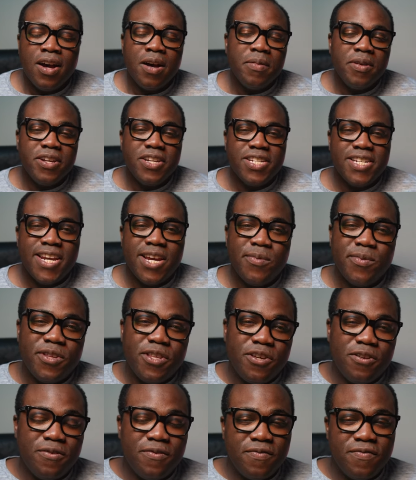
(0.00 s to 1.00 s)
I'm going to share
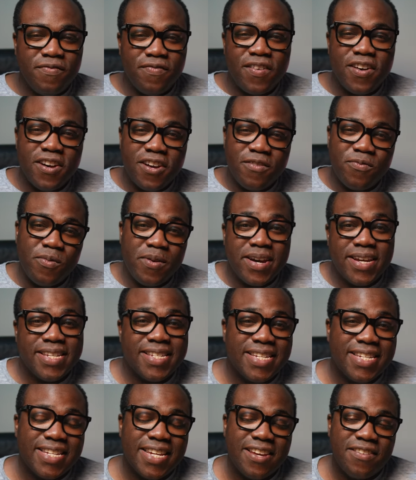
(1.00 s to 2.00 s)
with you 5 ways
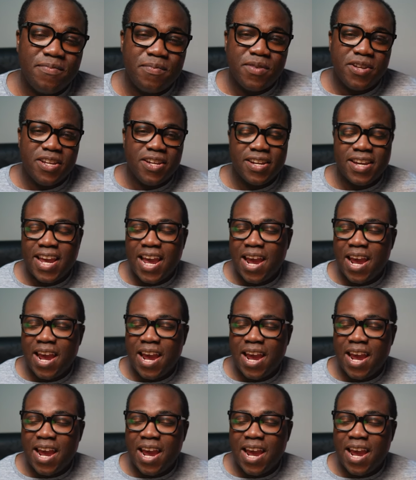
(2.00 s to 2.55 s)
to save money on